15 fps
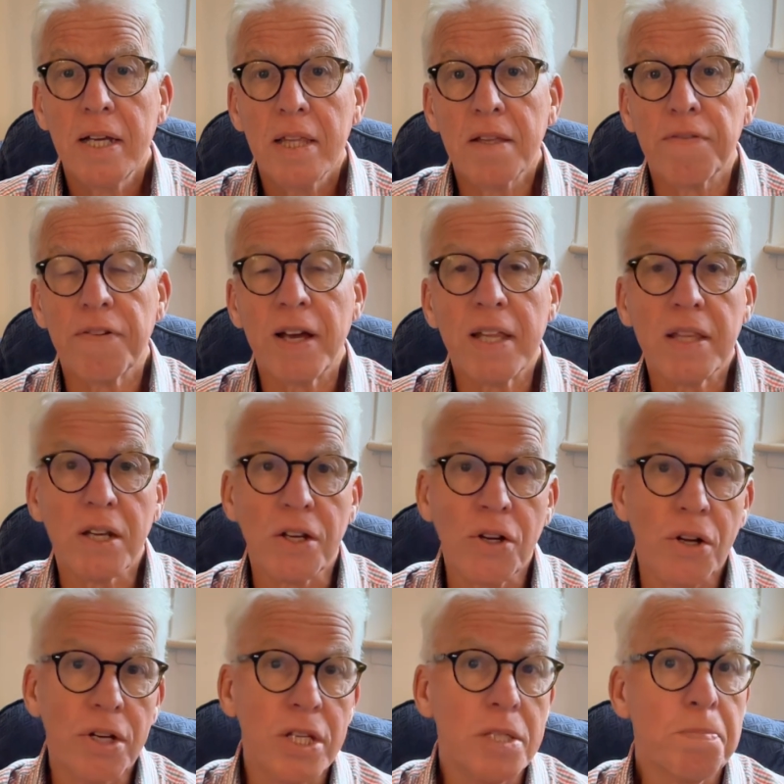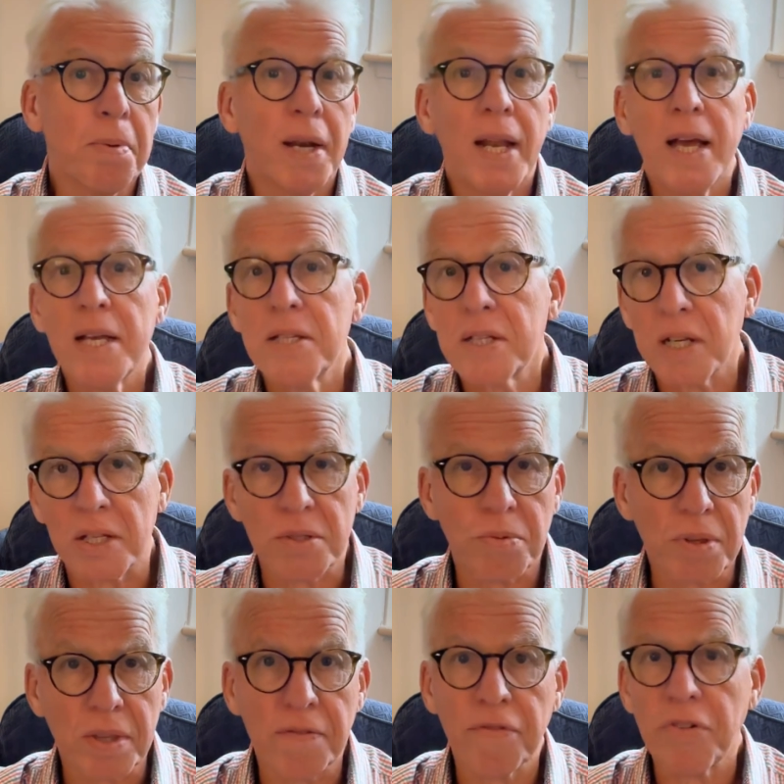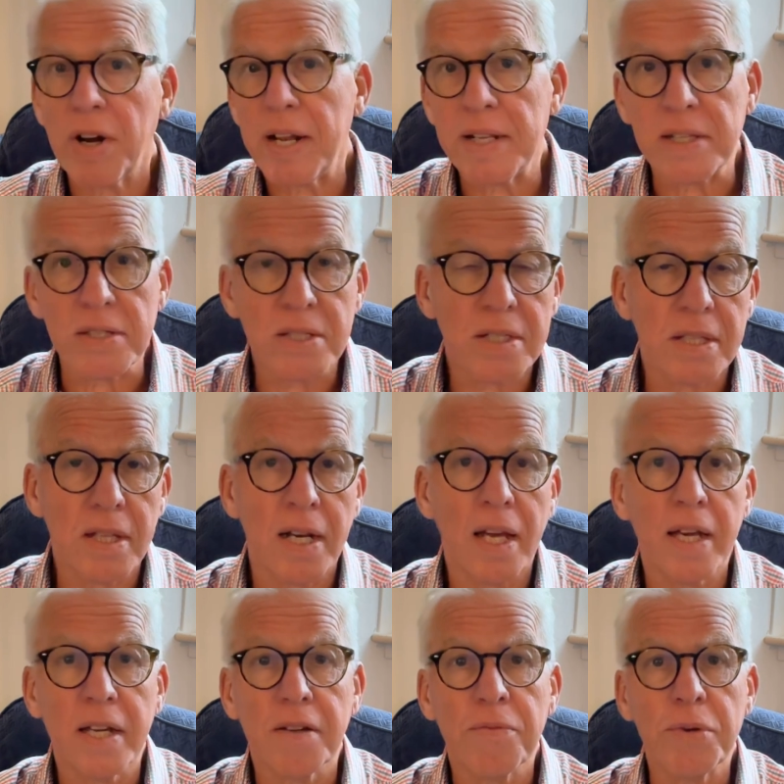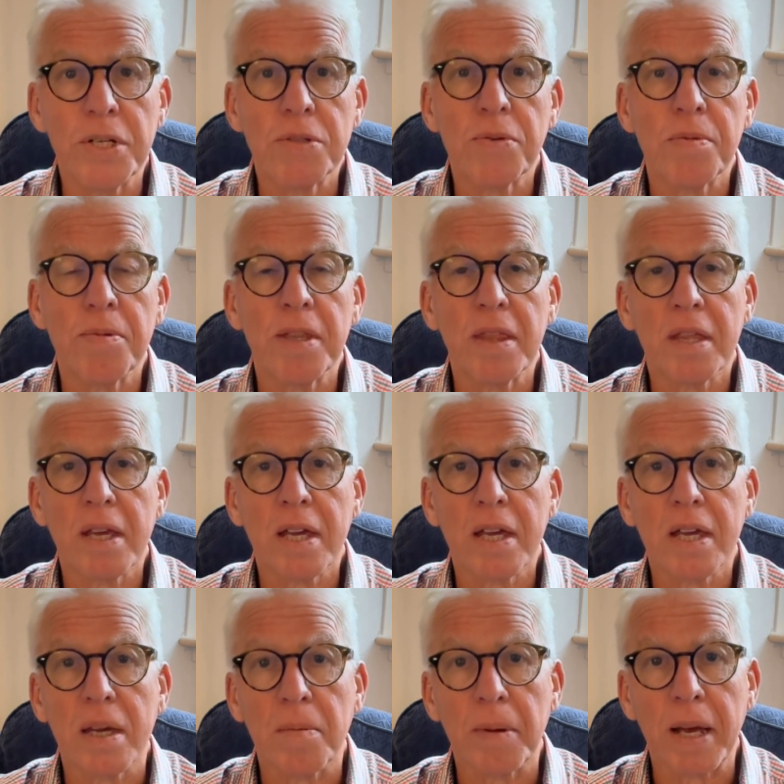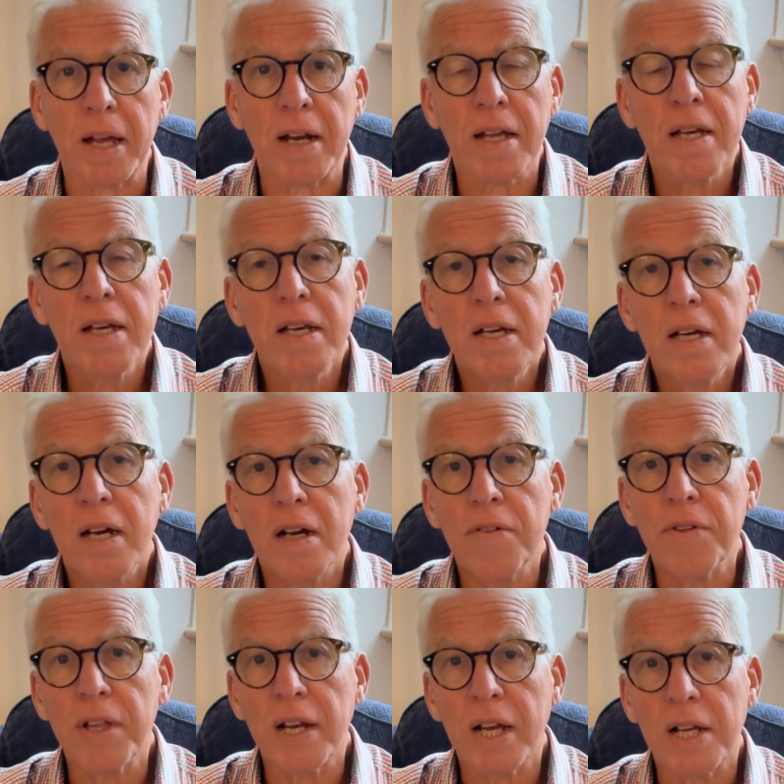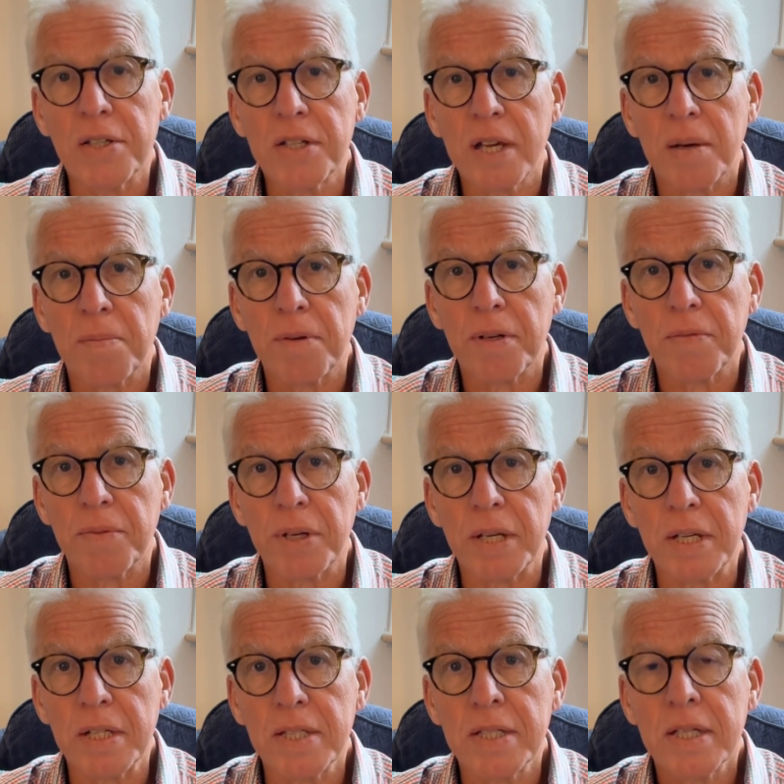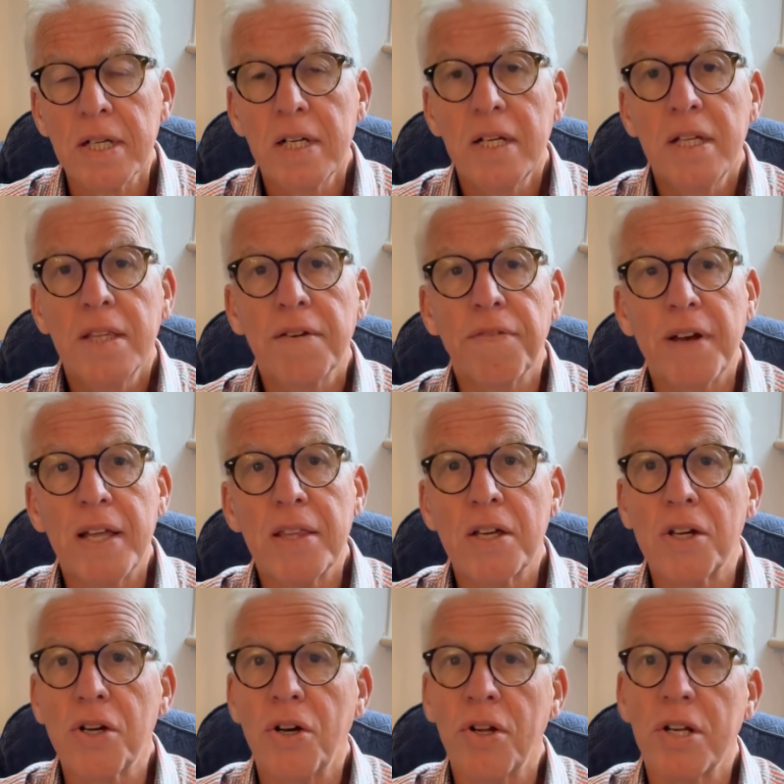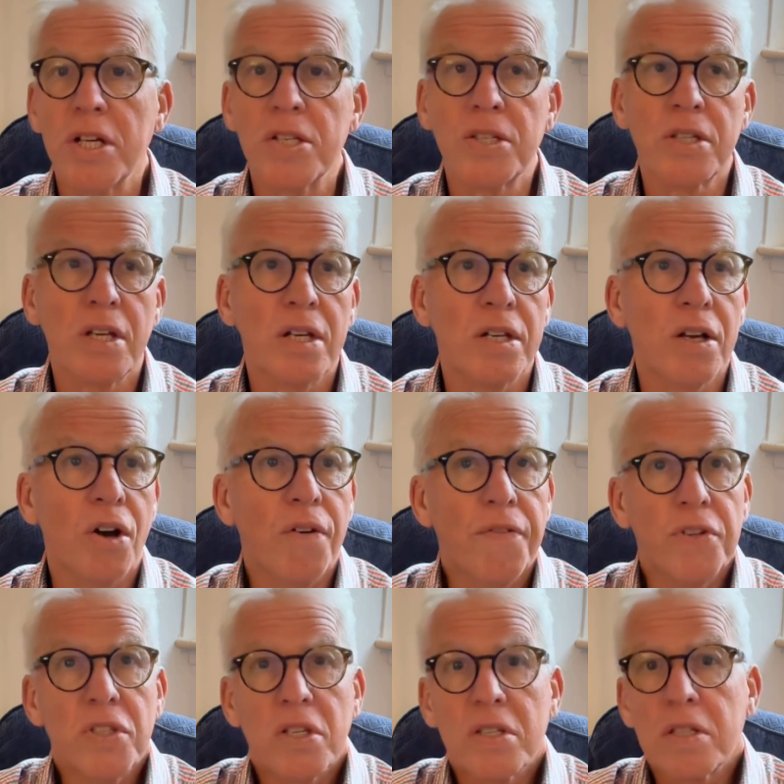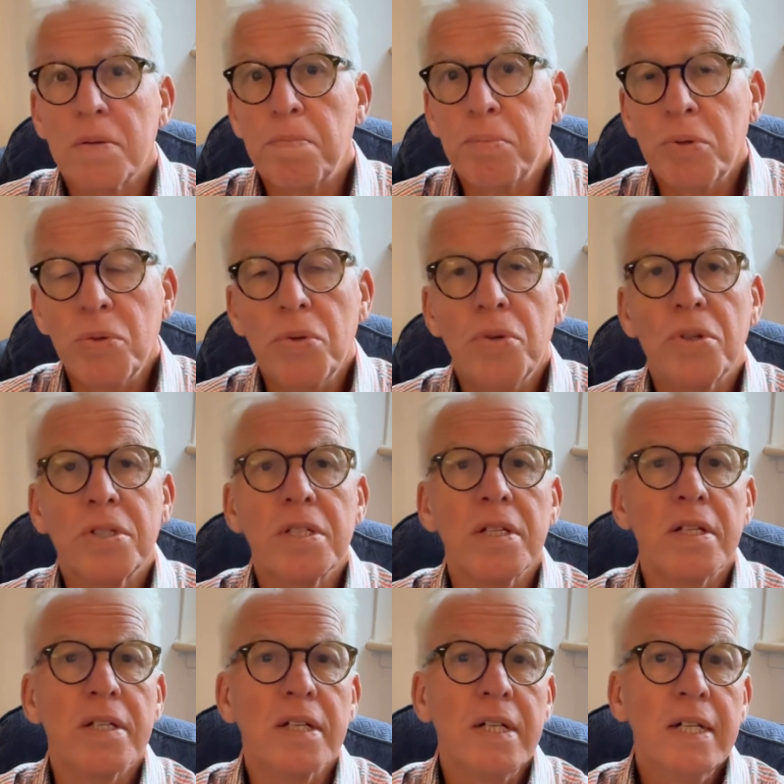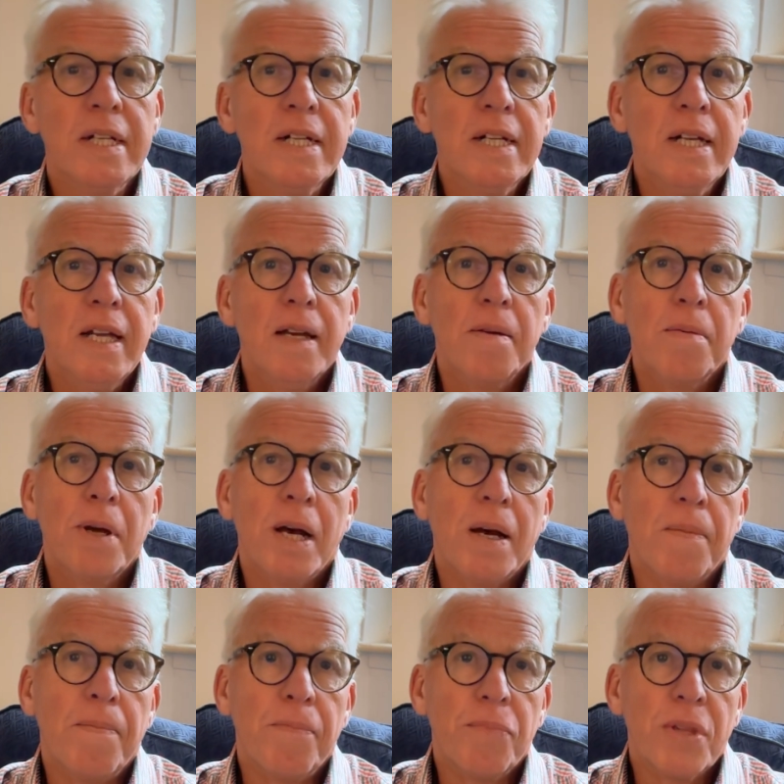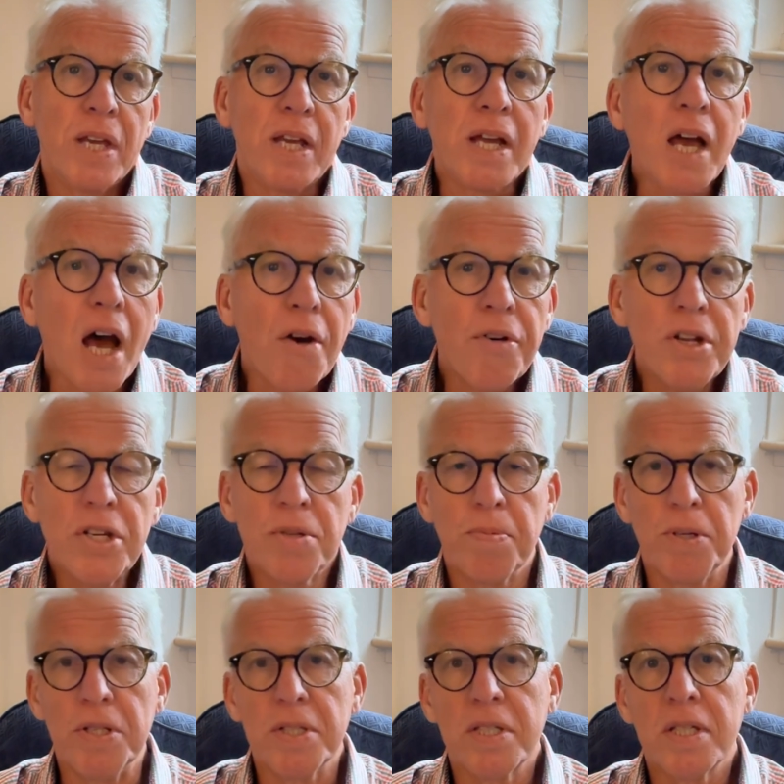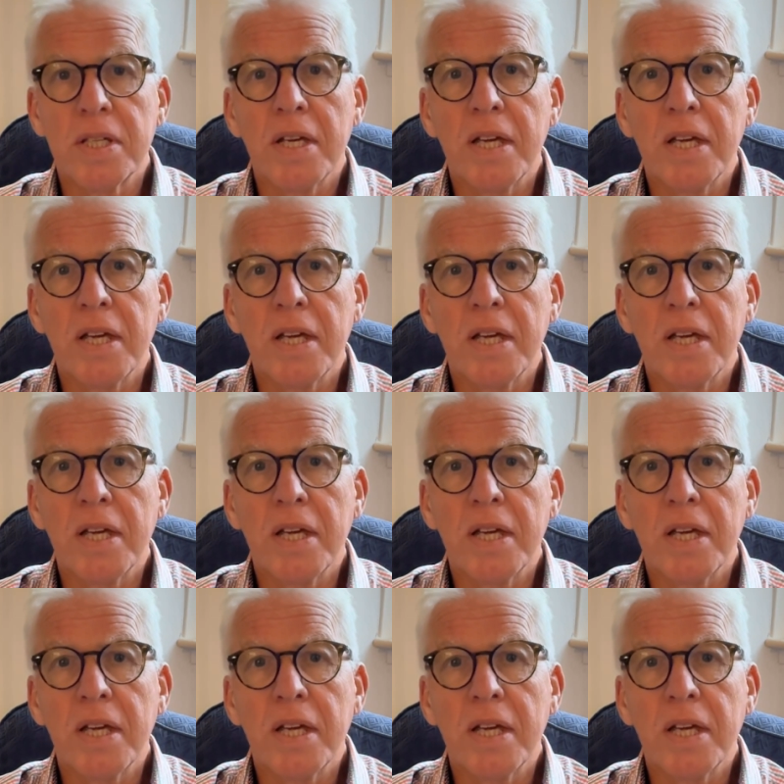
the fact that God has blessed us with the friends, the like of which we've been thinking about over the last couple of weeks. The fact that God offers us support and encouragement